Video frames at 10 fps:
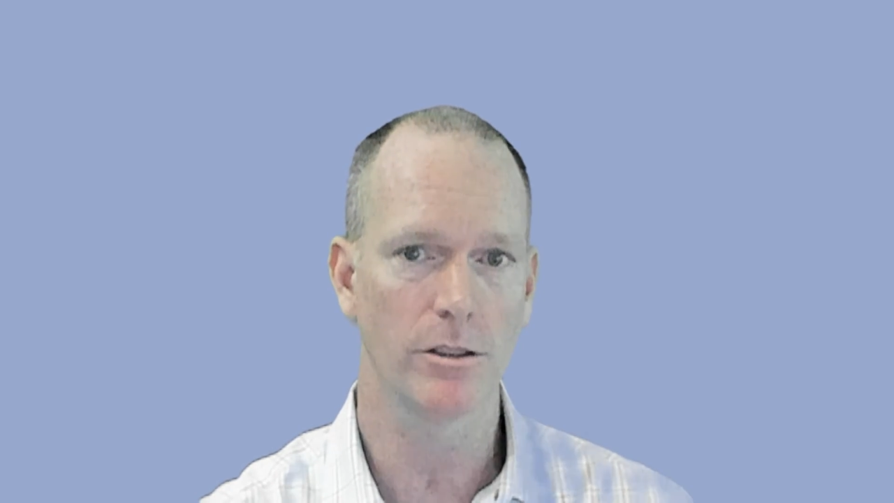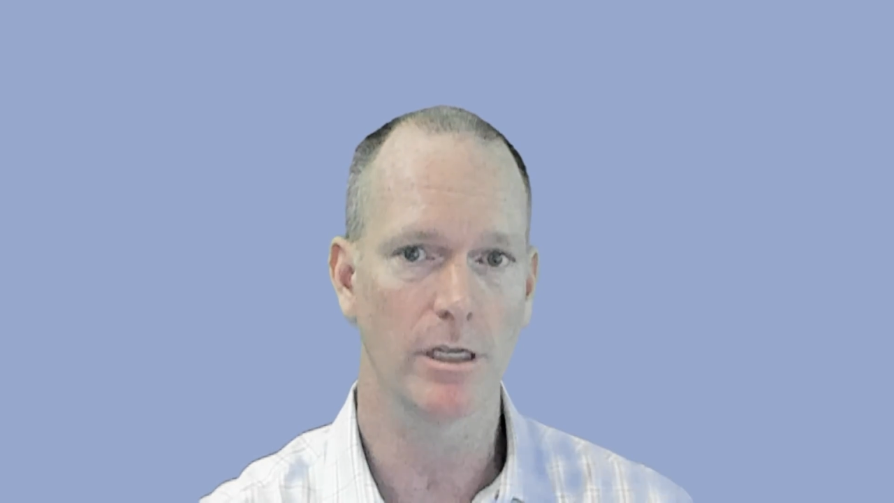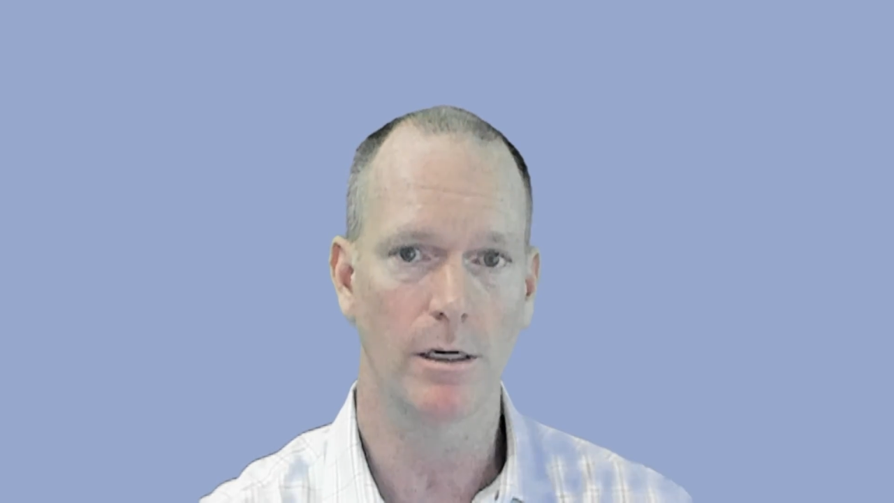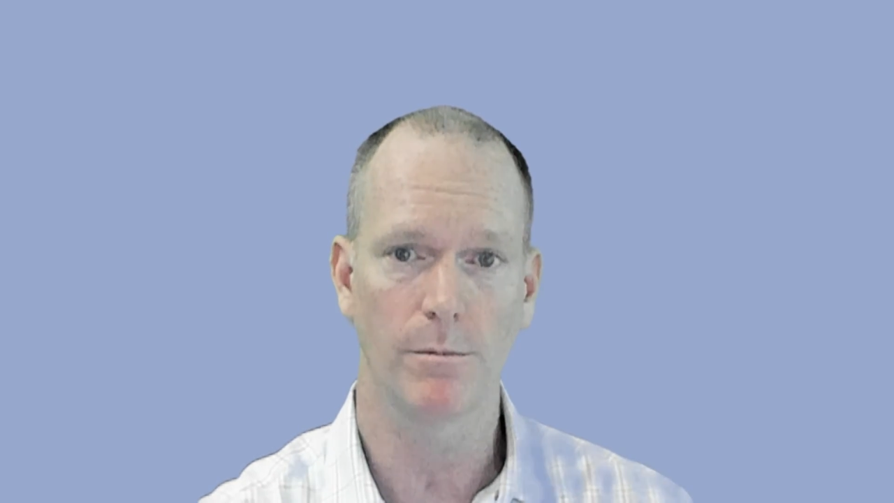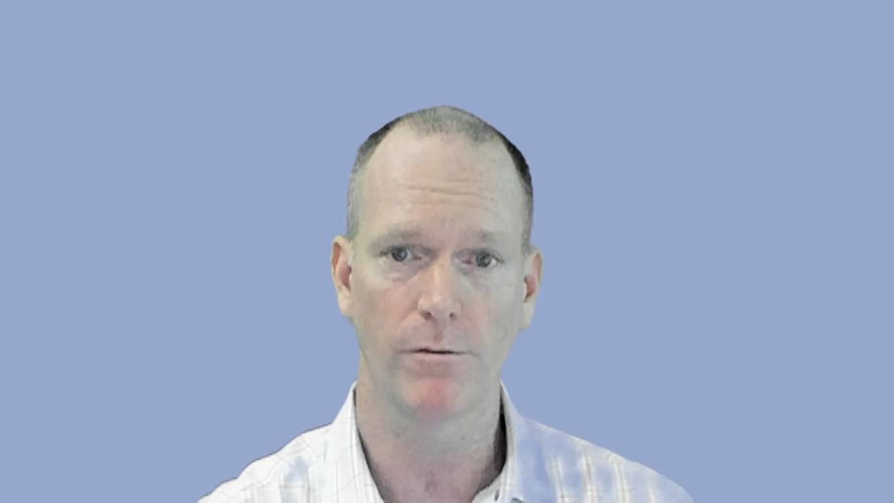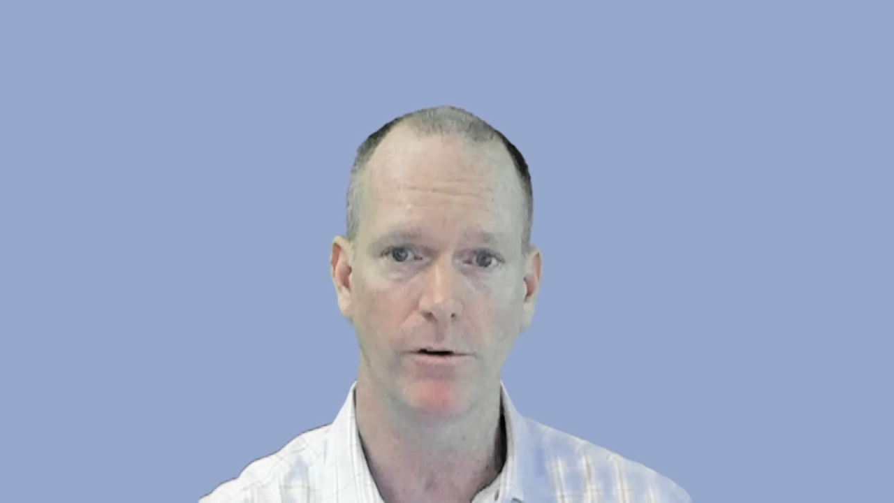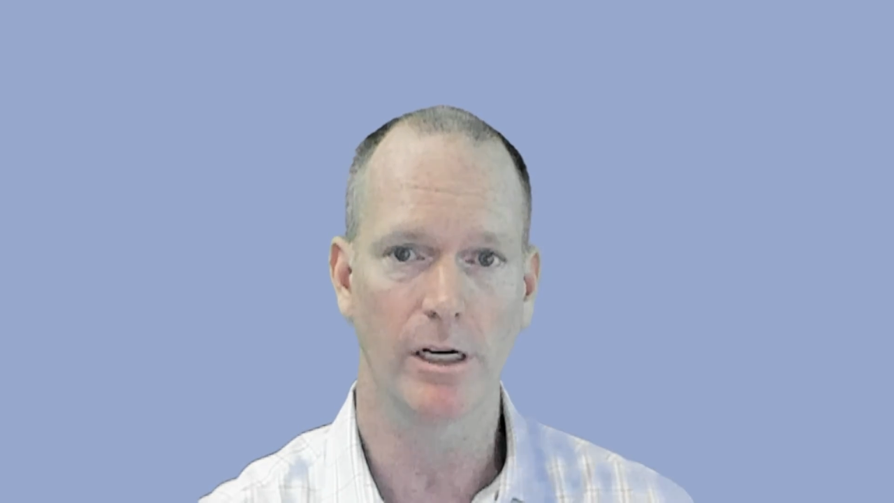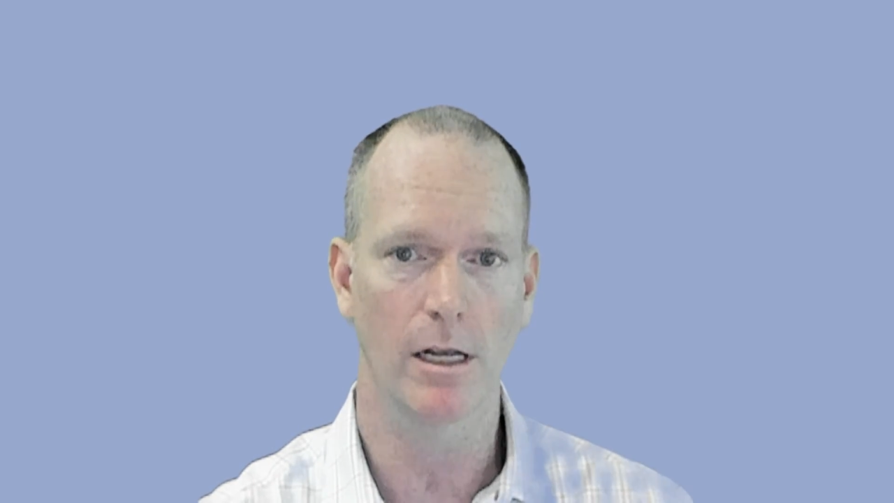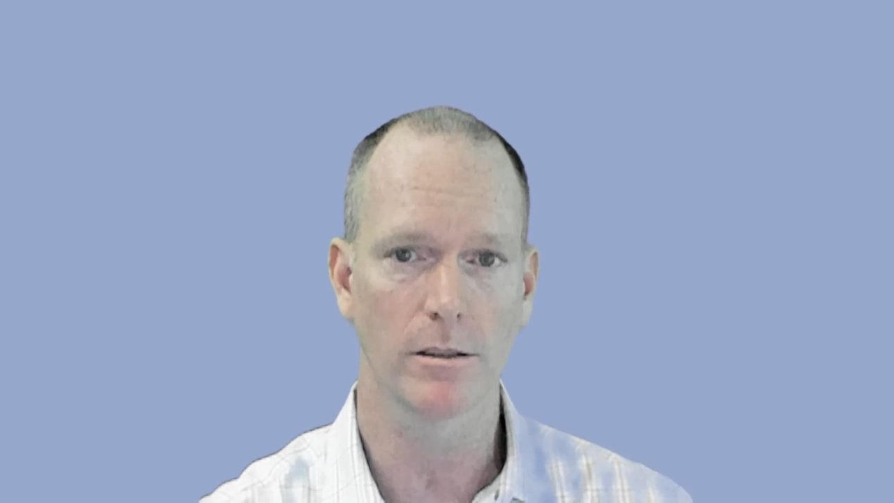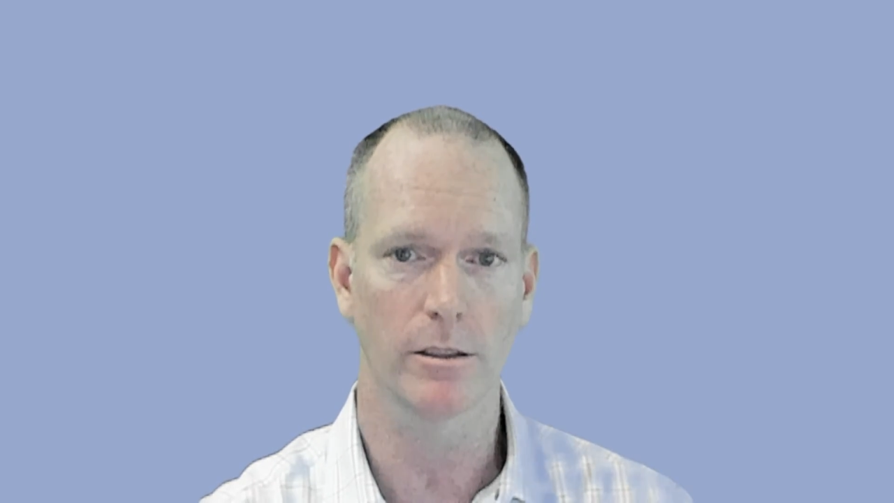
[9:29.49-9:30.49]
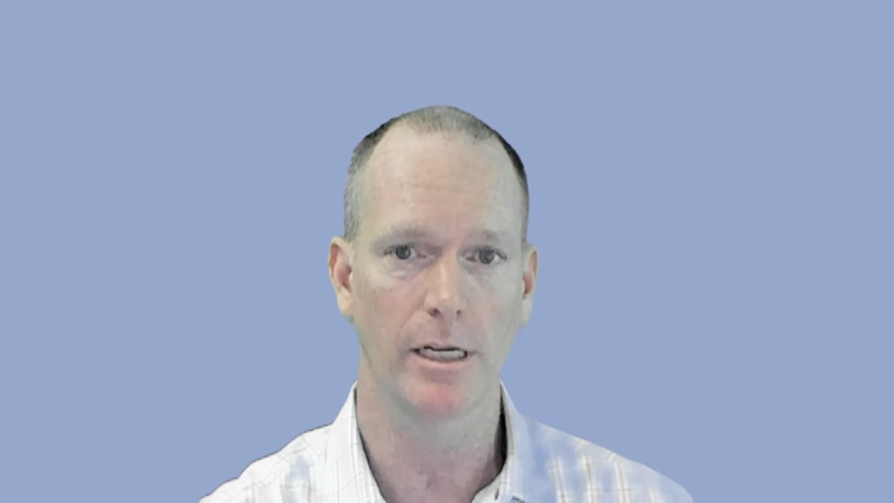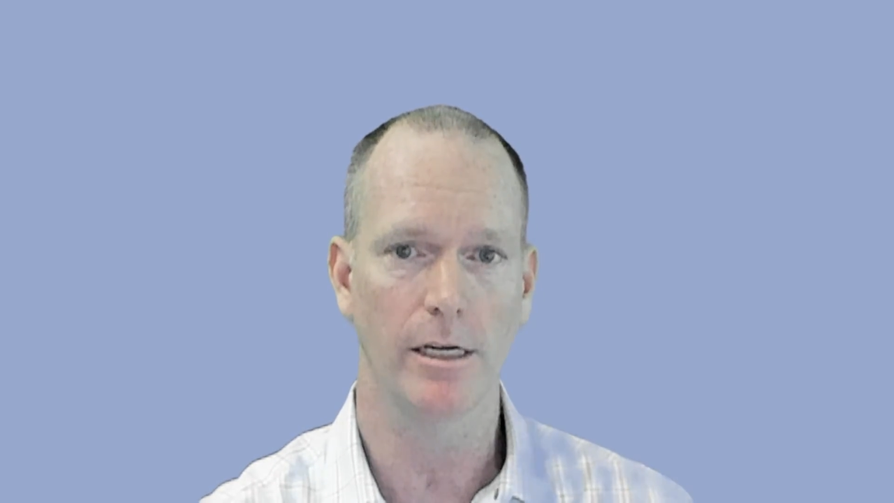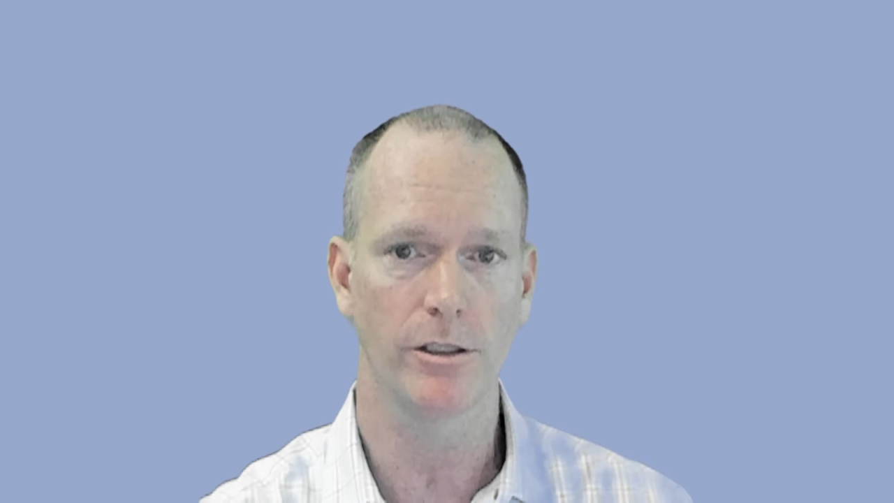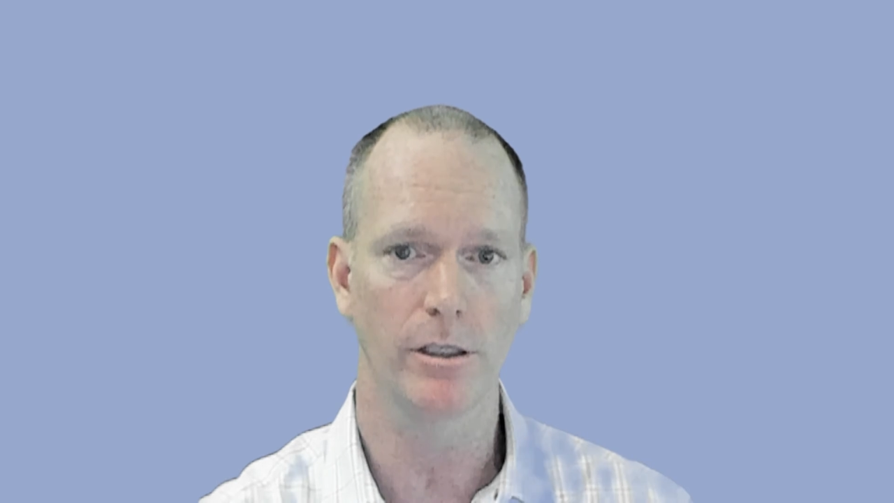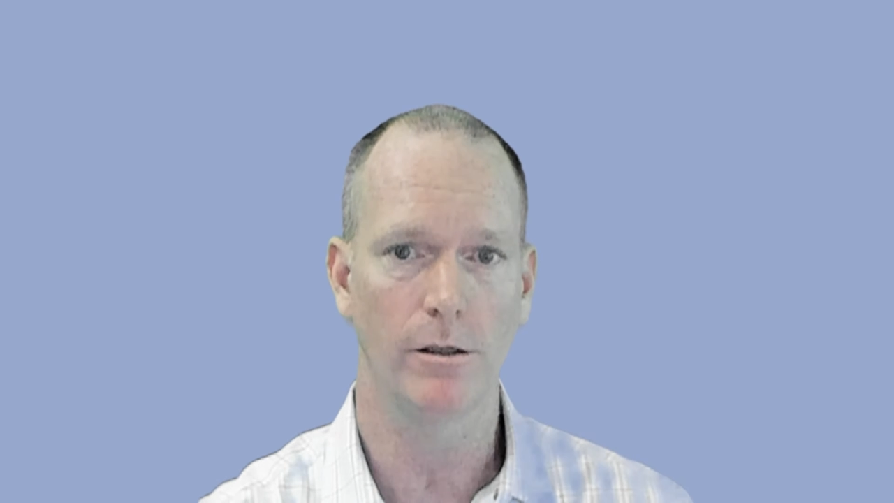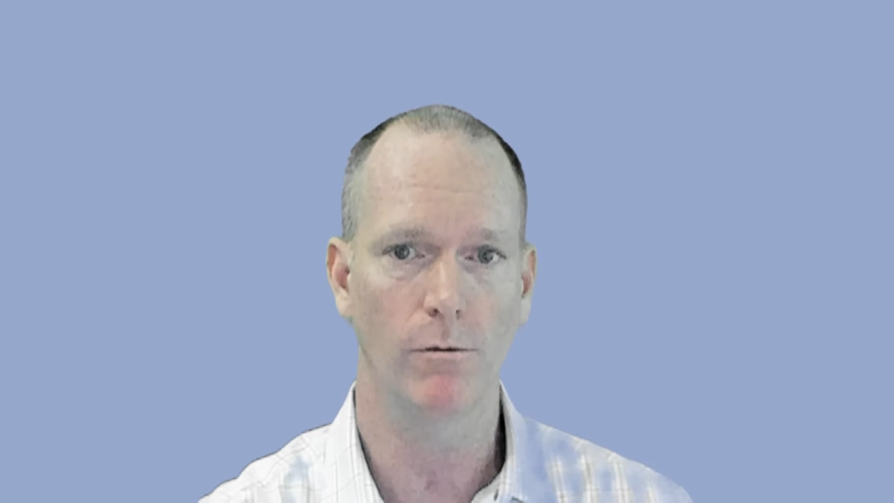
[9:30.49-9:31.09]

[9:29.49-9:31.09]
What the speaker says: set up a free consultation,